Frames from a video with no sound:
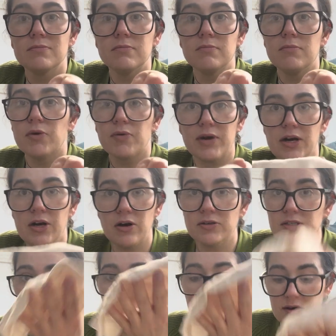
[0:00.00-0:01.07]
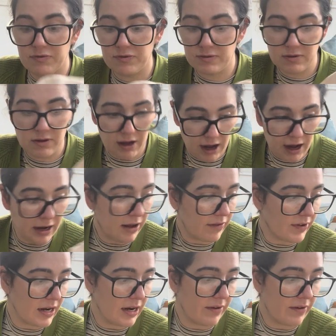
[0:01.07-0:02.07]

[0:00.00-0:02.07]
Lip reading: Merinos I love. I love.